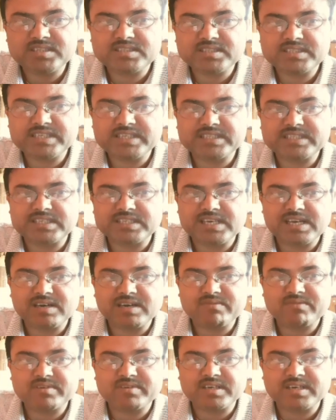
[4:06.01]

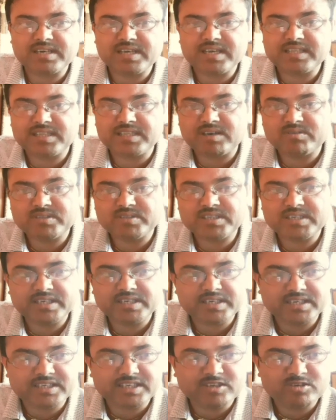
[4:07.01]

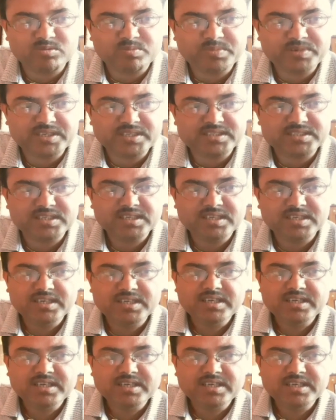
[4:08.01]
6,49,080 rupees.